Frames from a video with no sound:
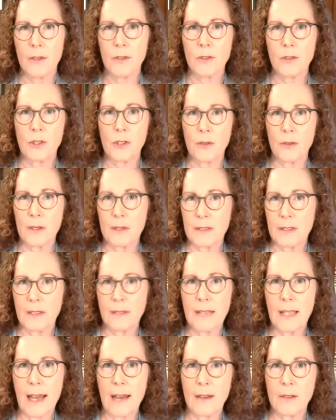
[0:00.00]
So this
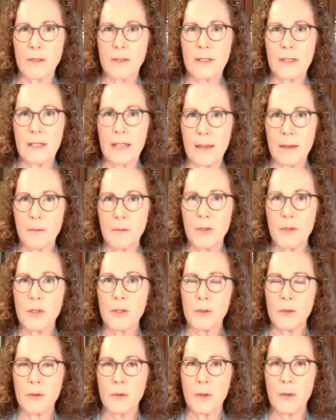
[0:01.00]
allows them
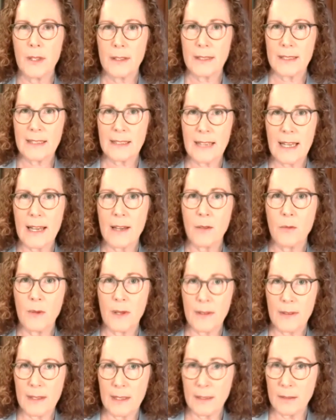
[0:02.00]
to say
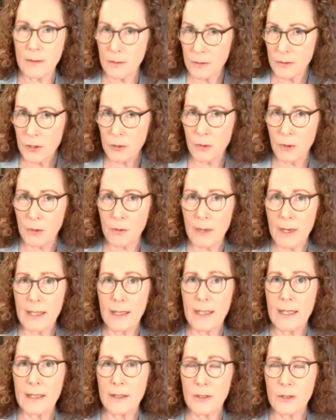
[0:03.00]
to
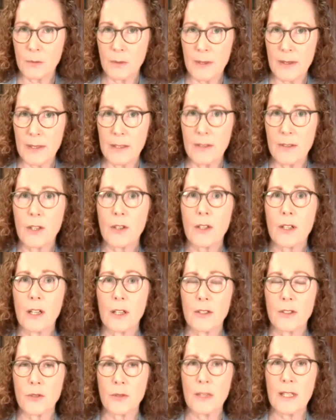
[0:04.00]
Iranians within their
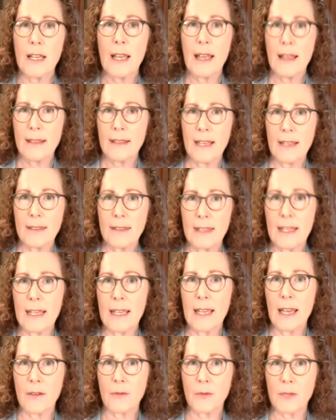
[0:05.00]
country that
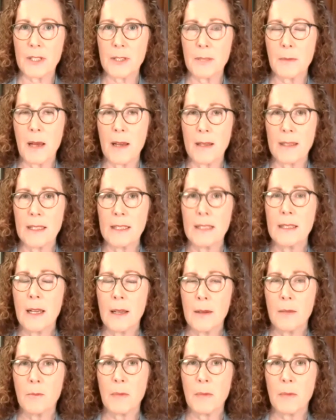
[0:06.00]
they have responded.